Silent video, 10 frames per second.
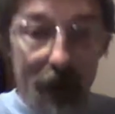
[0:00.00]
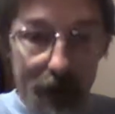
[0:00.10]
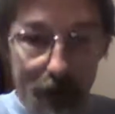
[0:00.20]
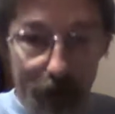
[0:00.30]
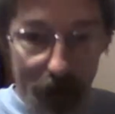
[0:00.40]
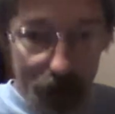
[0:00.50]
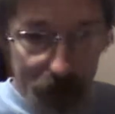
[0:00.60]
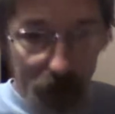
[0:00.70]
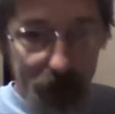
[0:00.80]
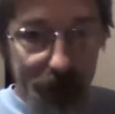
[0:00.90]
The beer
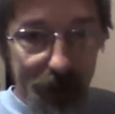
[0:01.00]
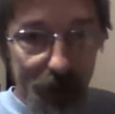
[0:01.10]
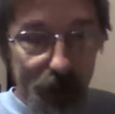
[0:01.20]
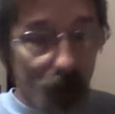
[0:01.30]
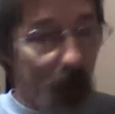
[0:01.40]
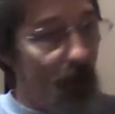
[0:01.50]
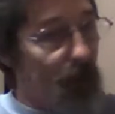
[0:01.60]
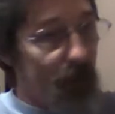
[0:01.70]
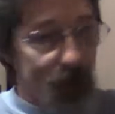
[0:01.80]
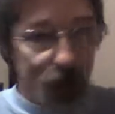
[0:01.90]
soaks into the
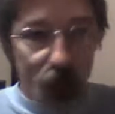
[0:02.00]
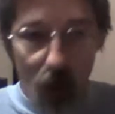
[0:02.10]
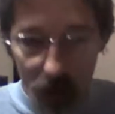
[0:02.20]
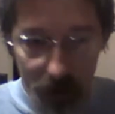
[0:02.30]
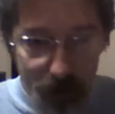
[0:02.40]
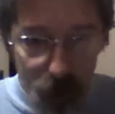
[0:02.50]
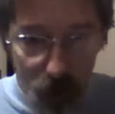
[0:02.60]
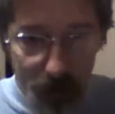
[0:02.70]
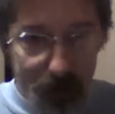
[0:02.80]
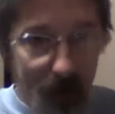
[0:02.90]
soil
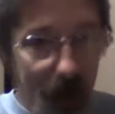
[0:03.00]
absorbs it.